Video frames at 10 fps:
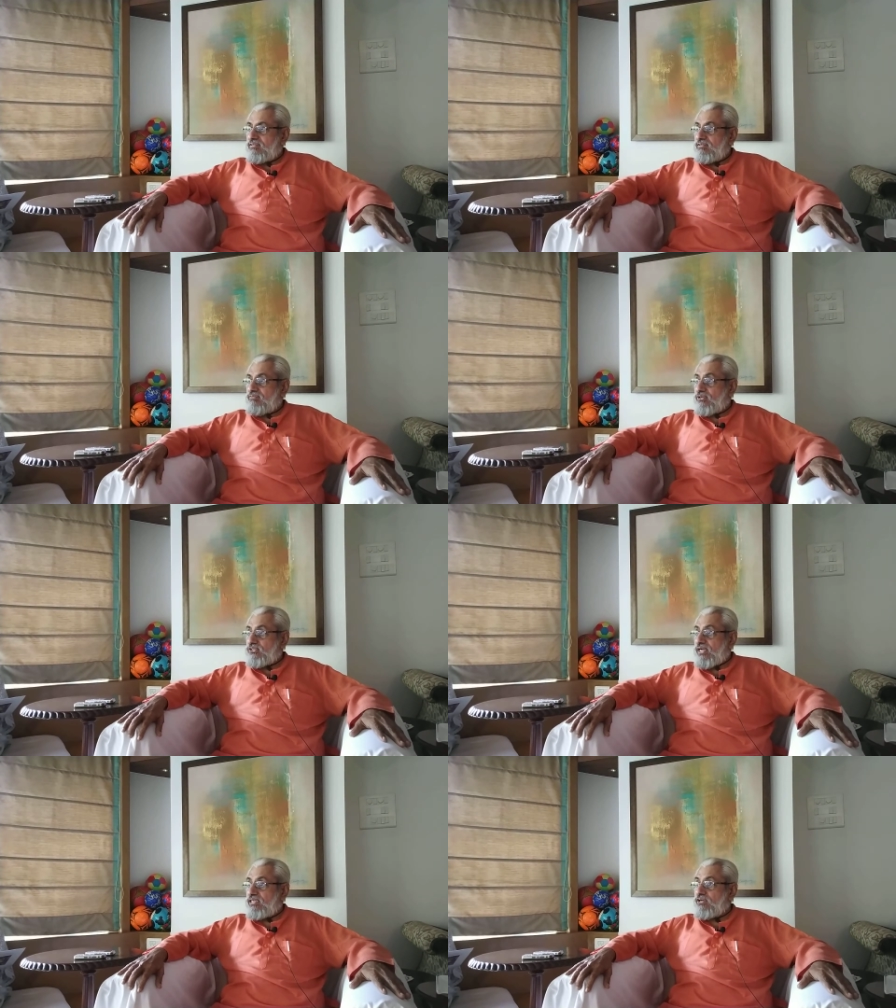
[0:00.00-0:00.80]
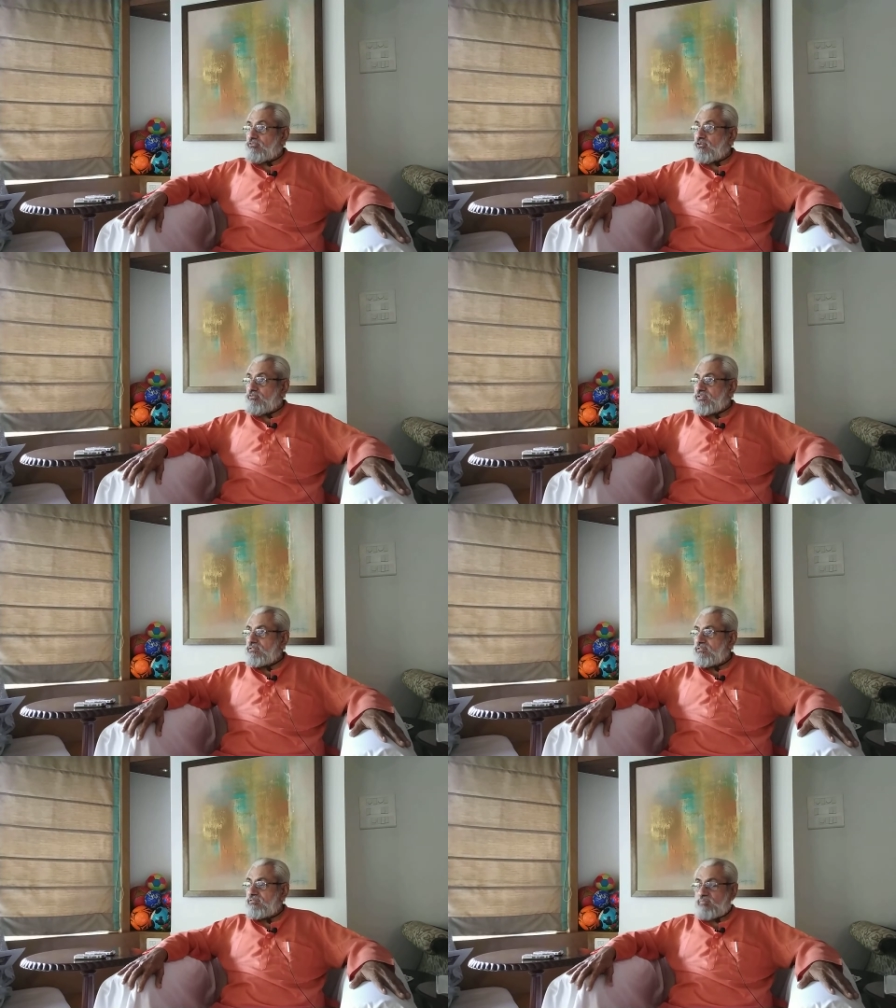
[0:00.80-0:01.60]
what is your idea of coffee
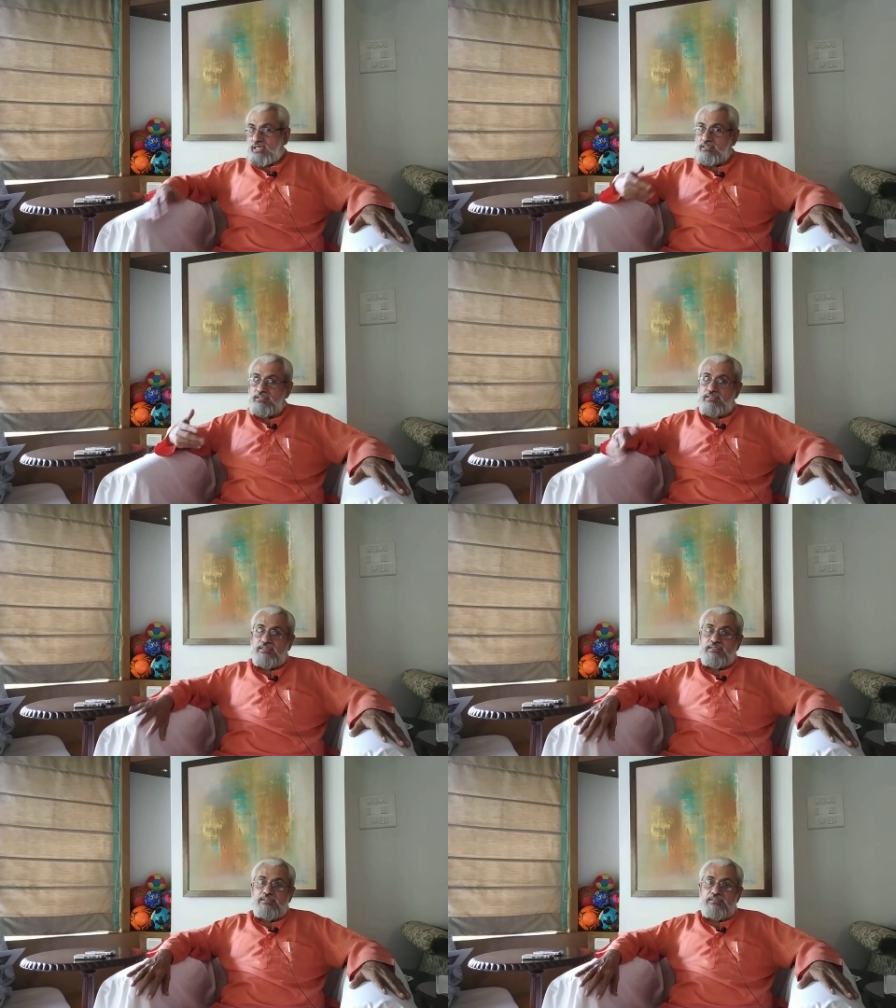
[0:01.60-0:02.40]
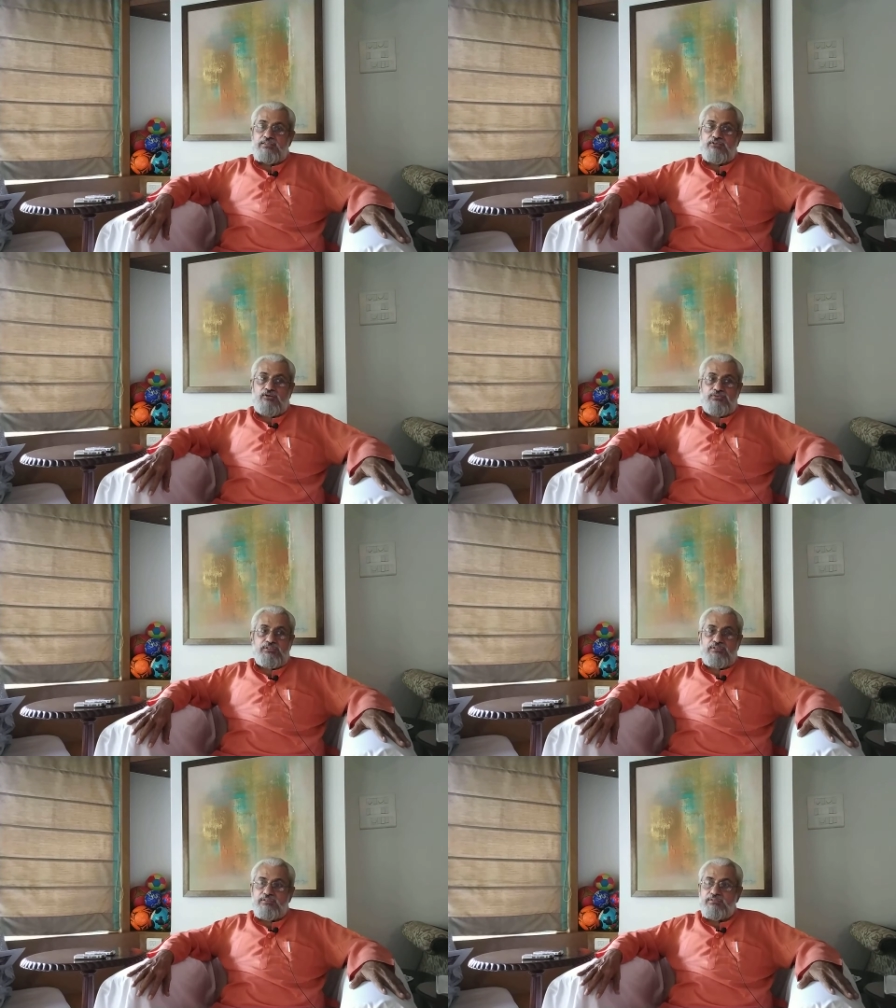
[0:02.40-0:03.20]
my idea coffee
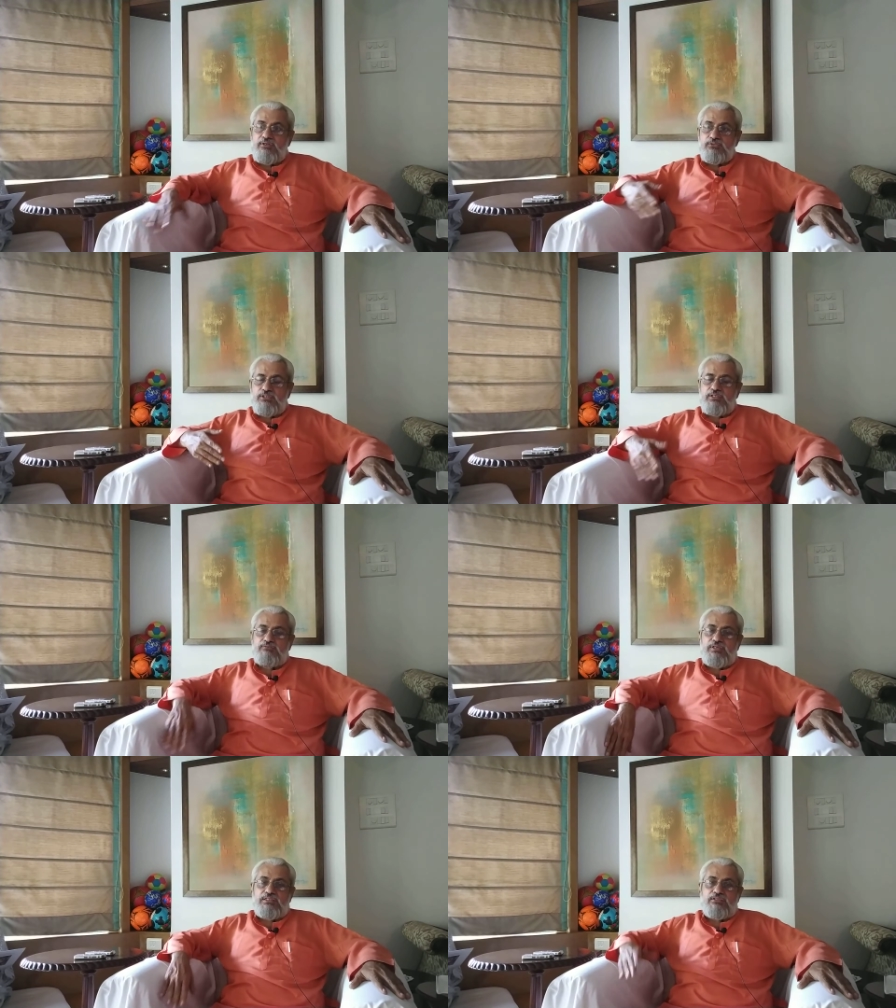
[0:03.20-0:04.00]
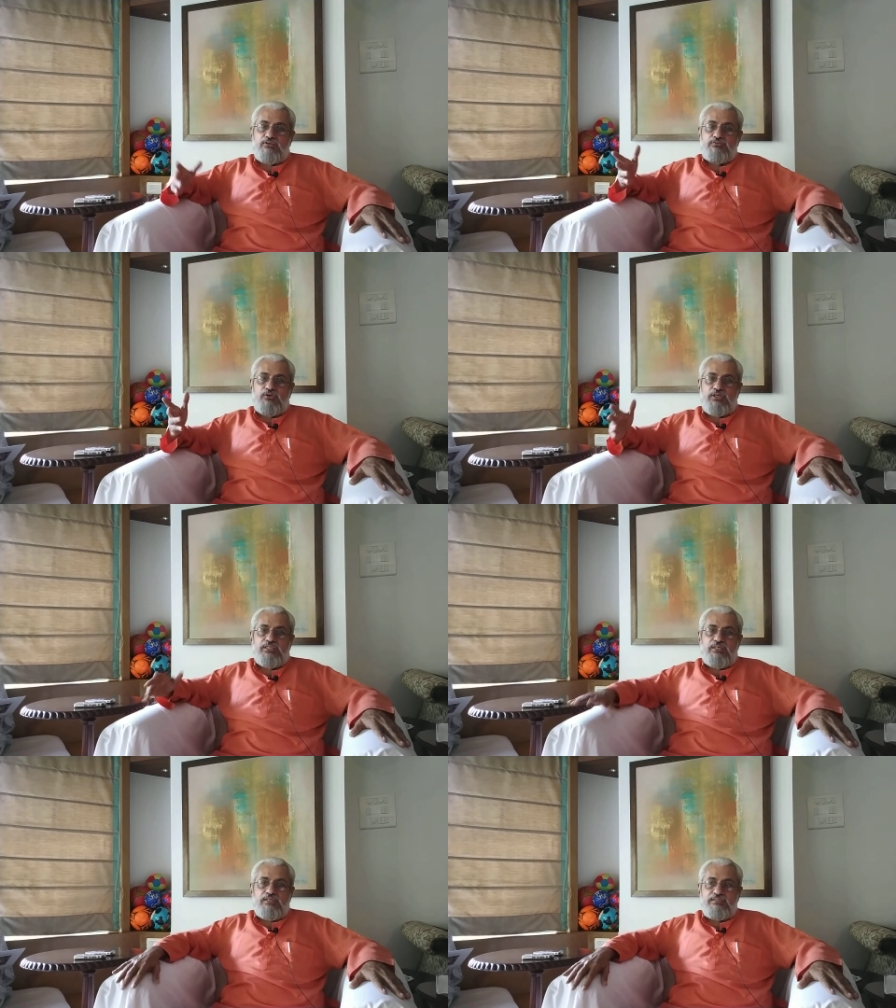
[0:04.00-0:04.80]
south indian filter coffee Or
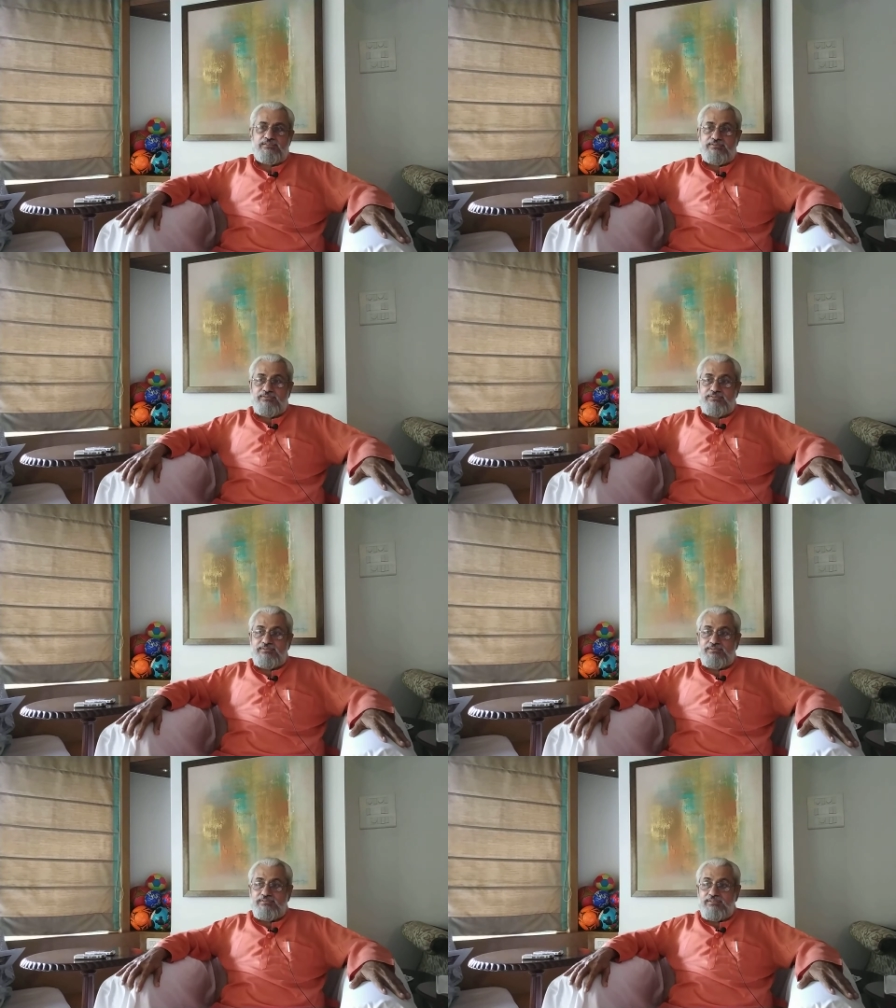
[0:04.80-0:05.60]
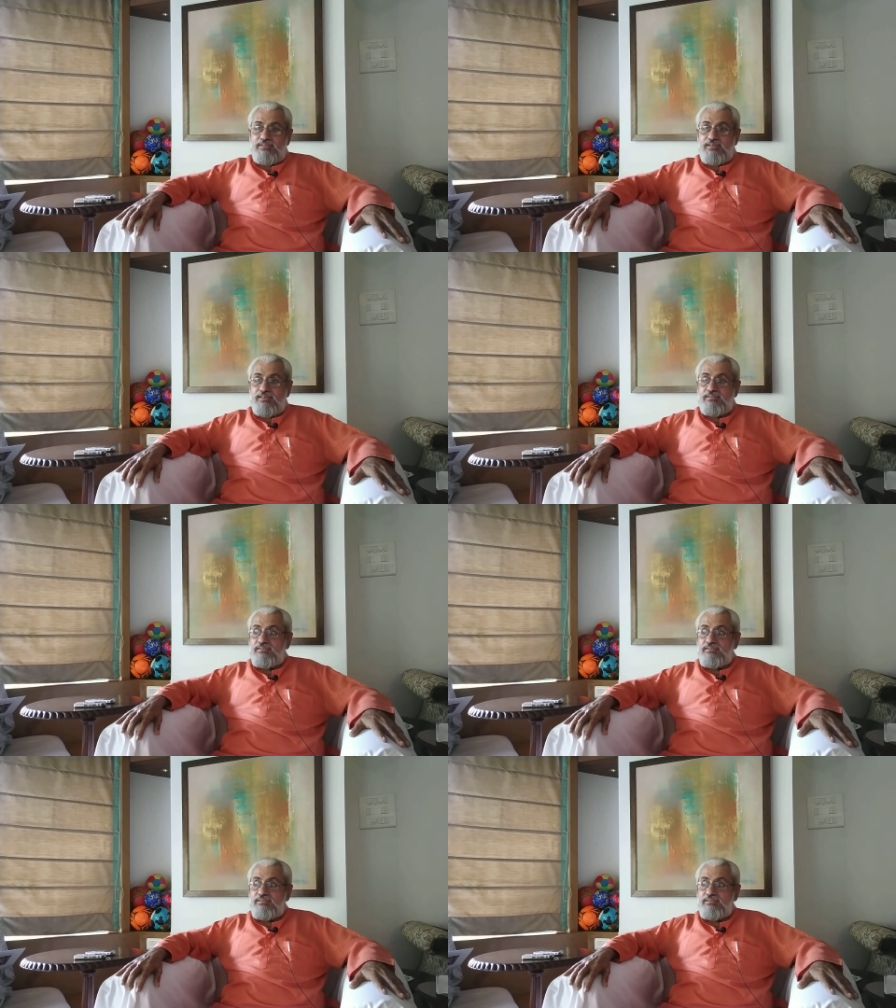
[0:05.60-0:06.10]
kya hai